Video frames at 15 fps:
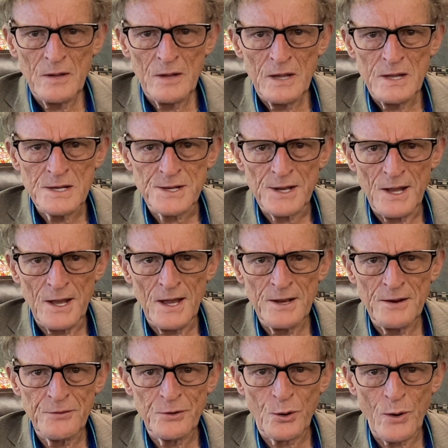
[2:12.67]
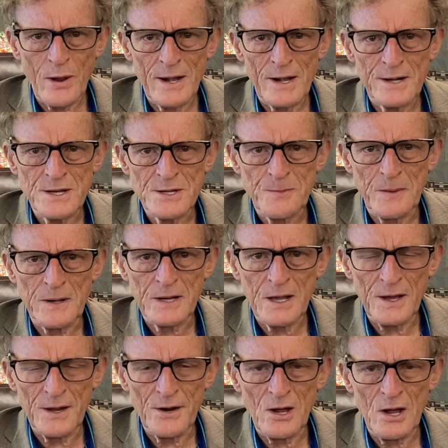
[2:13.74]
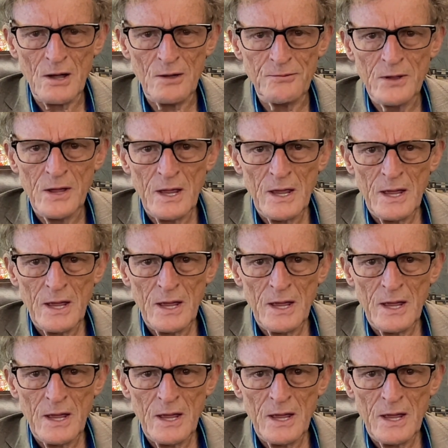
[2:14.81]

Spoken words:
His line of credit has been cut off,